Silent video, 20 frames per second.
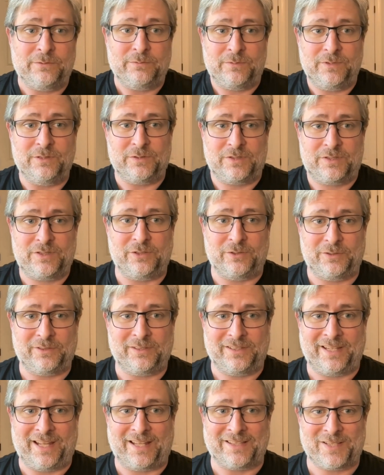You still
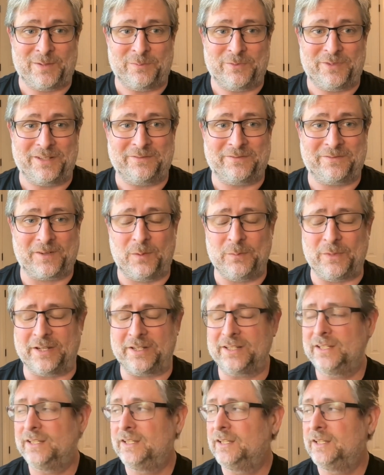get something from it.